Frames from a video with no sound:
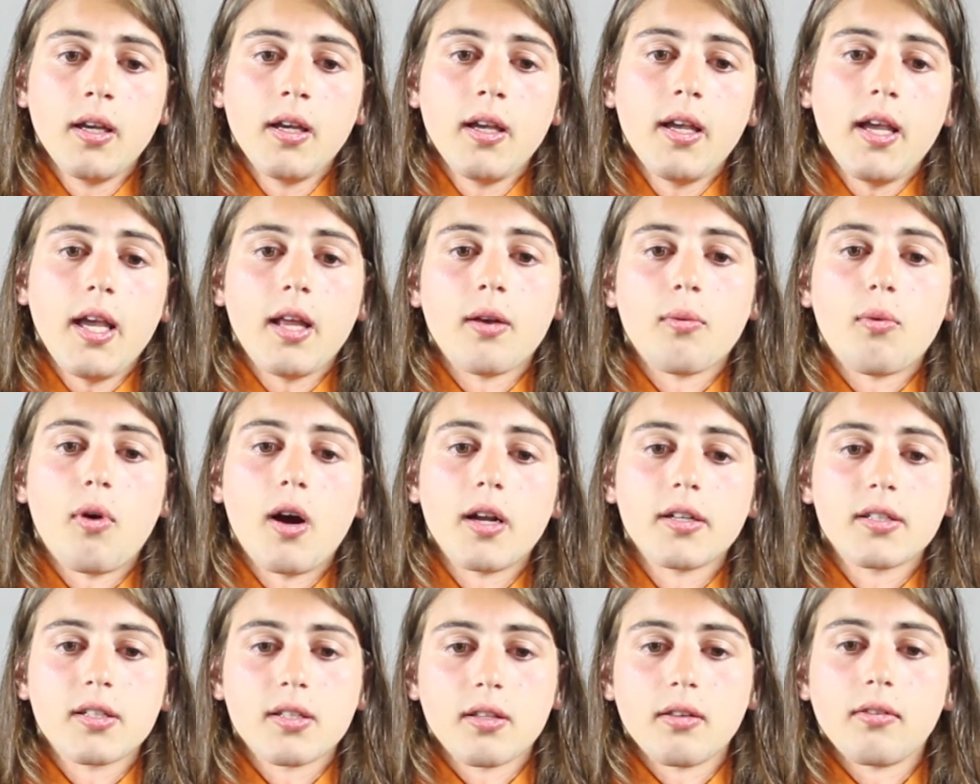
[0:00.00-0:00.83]
and
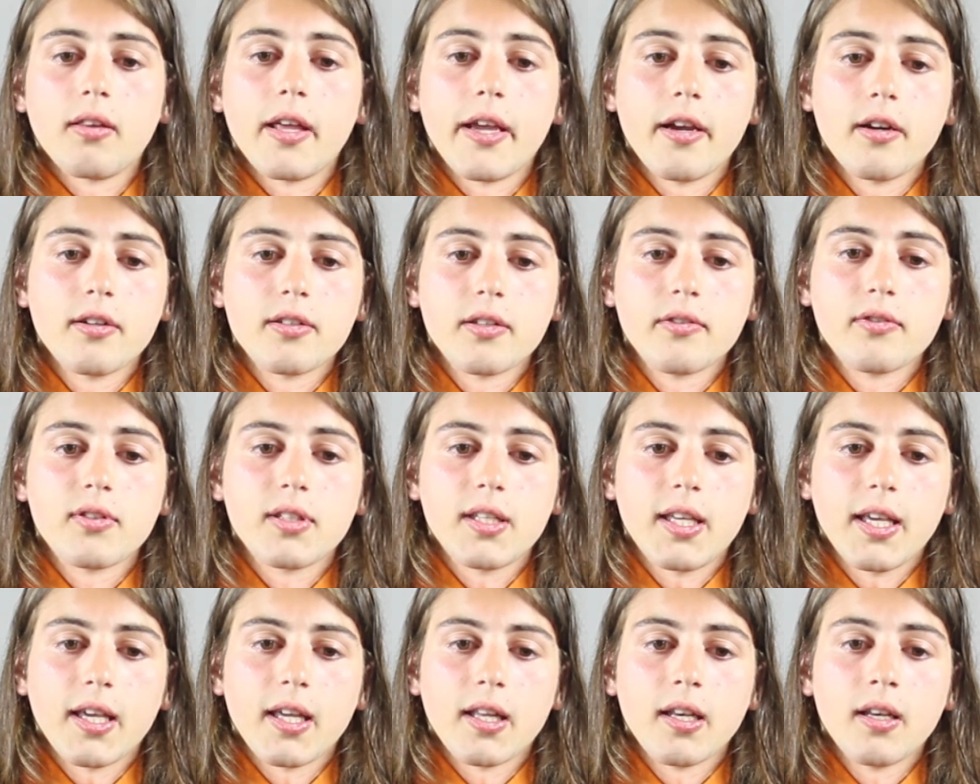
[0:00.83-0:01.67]
watch the layers of
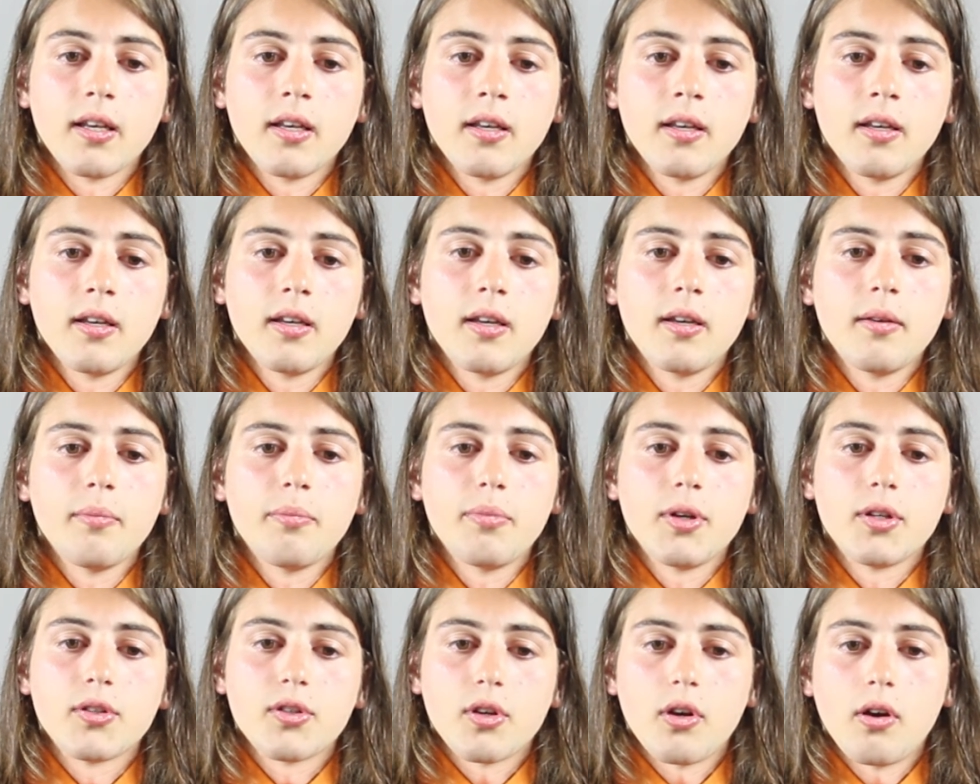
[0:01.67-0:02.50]
skin
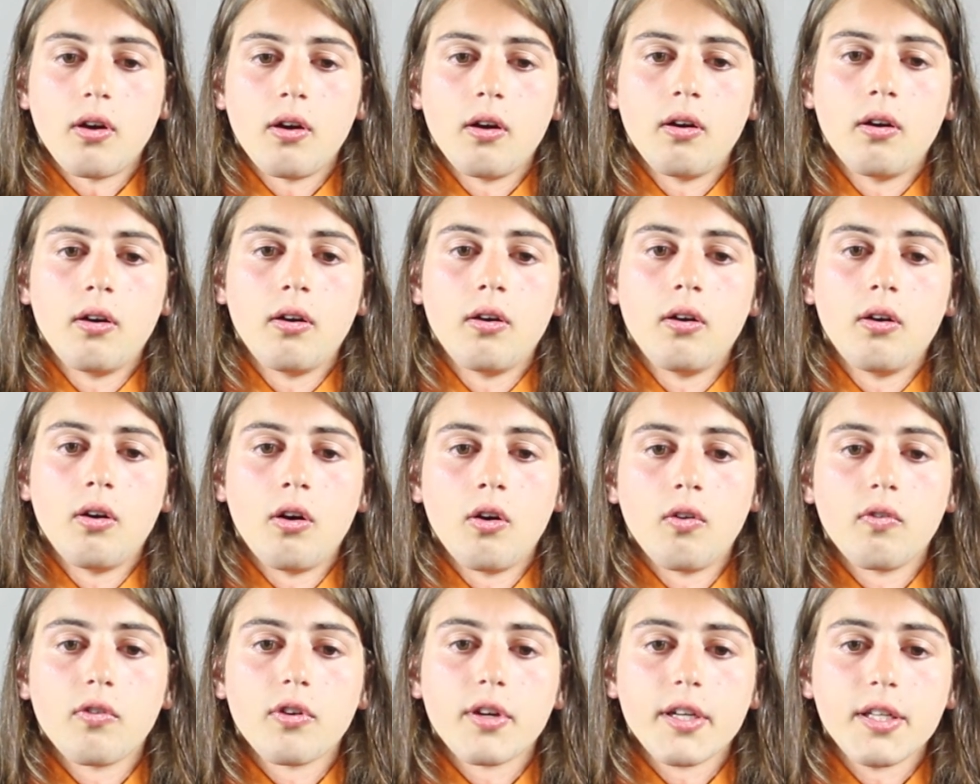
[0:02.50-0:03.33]
push
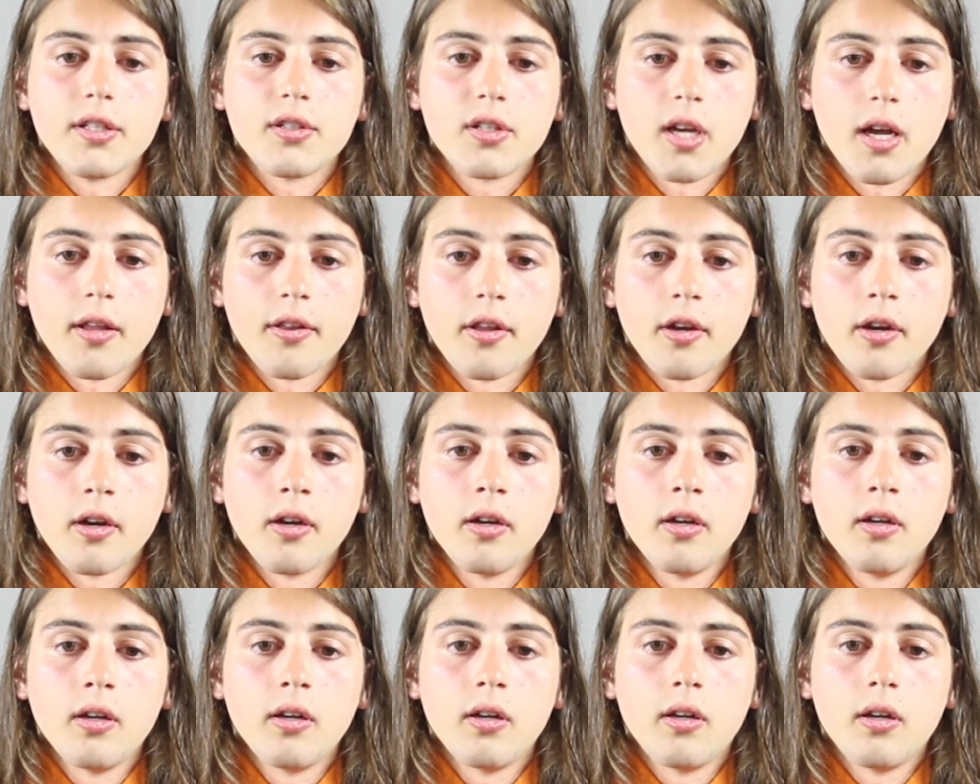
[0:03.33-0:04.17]
over each other
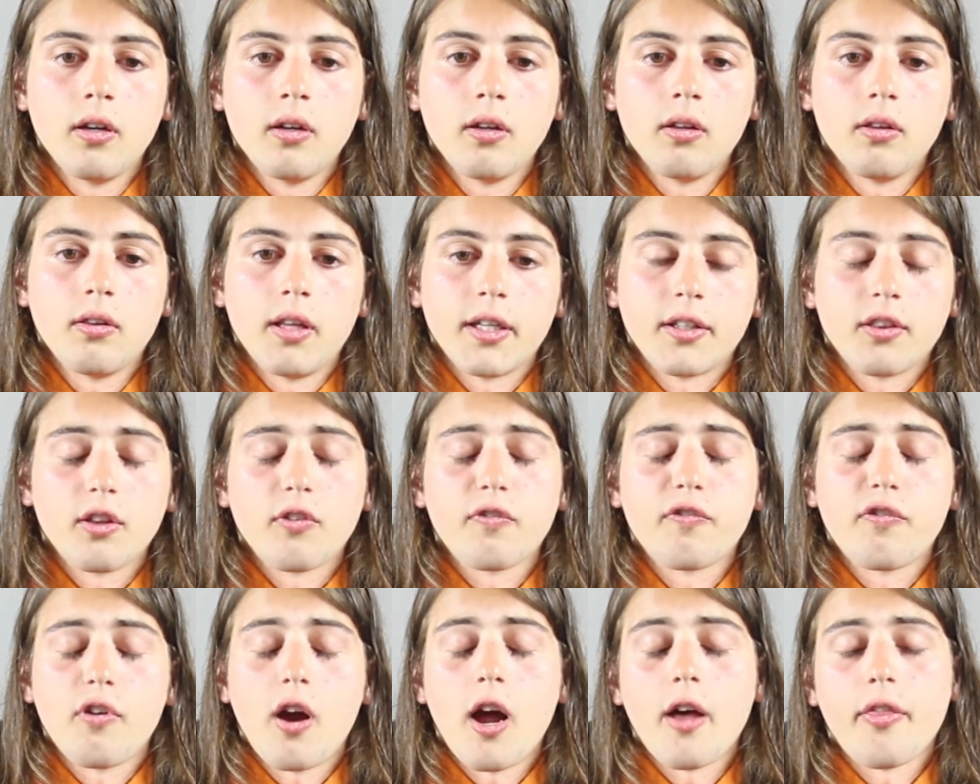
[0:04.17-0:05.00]
like the
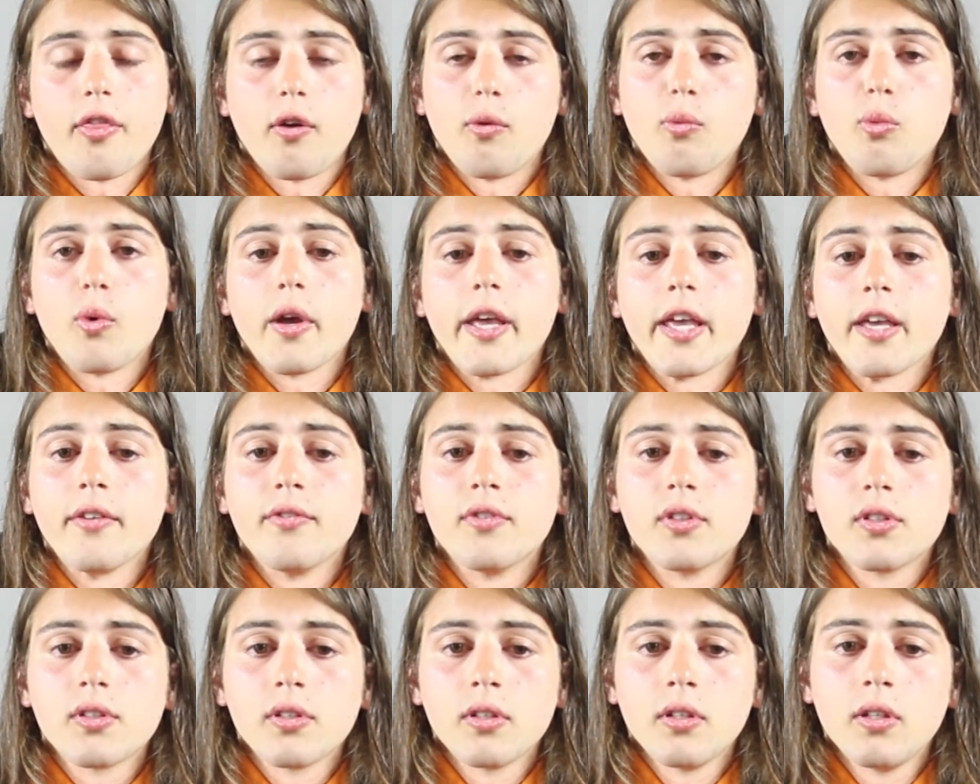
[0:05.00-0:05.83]
froth of
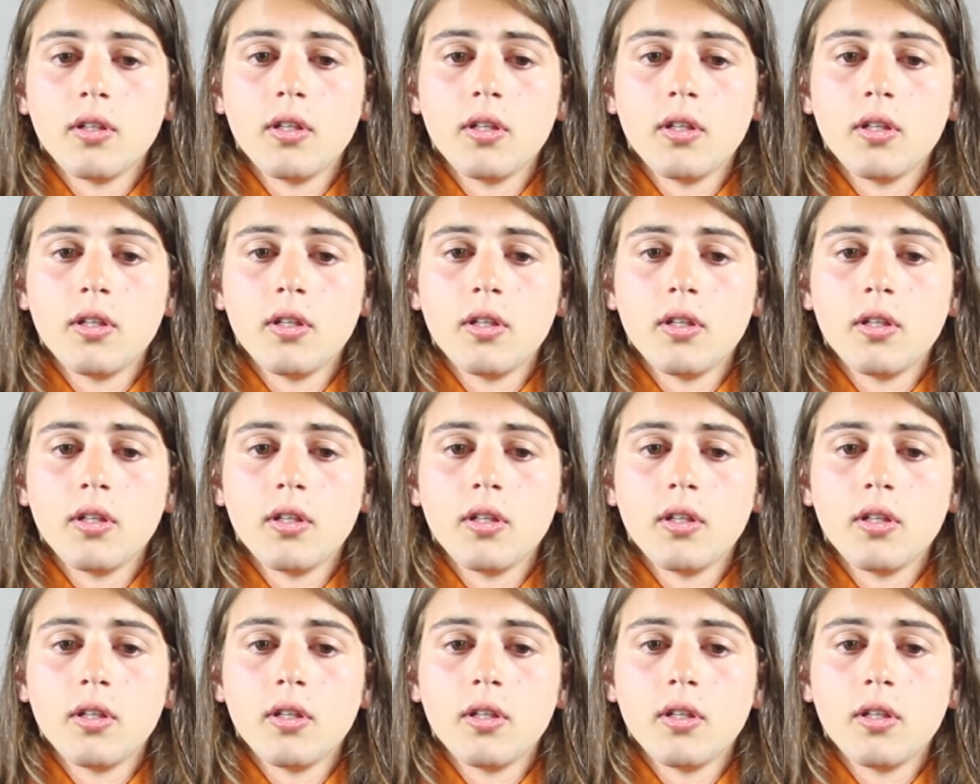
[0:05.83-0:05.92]
waves.